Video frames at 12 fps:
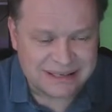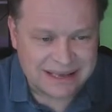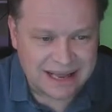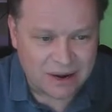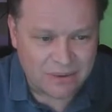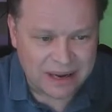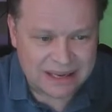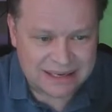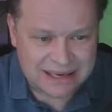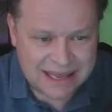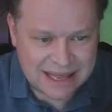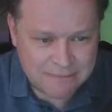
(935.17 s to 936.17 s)
Now I
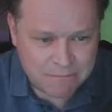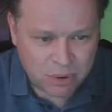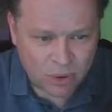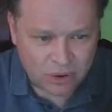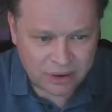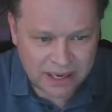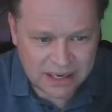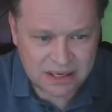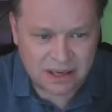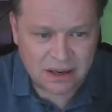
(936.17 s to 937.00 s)
can import it